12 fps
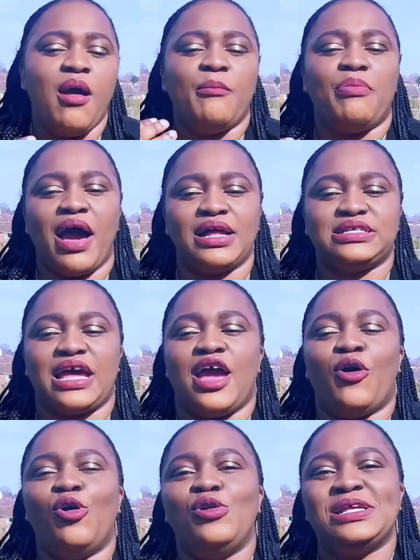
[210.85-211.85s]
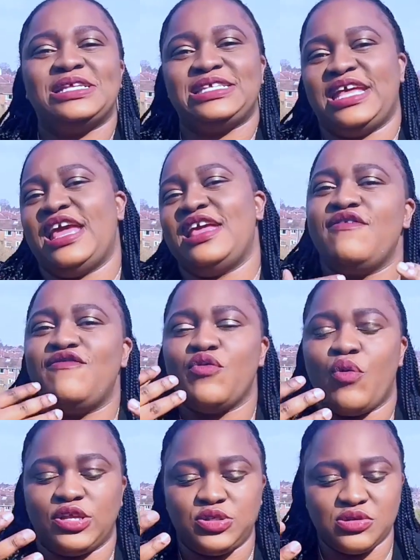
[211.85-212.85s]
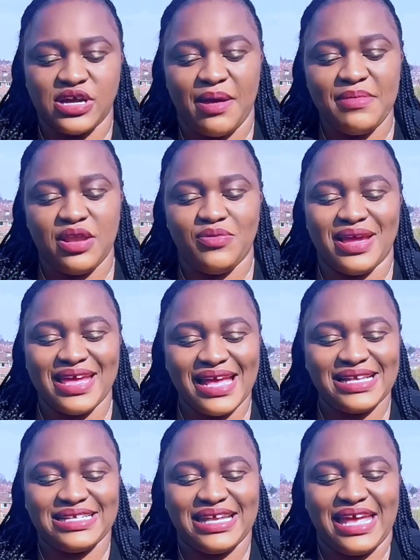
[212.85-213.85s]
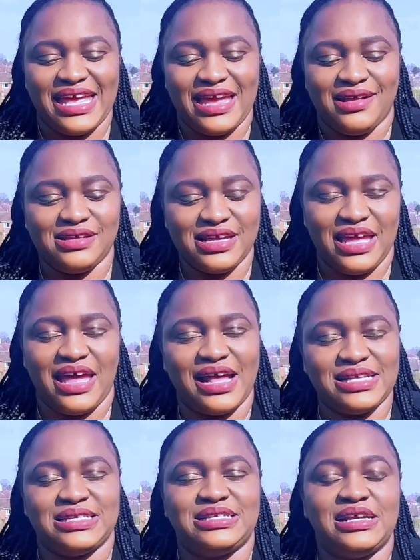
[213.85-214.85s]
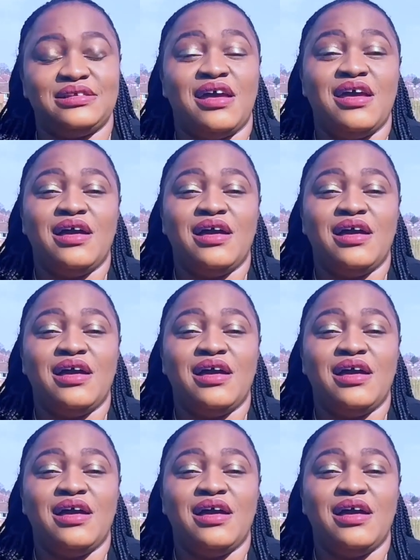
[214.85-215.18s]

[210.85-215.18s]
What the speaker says: But I always say, if you want to come and work as a healthcare assistant,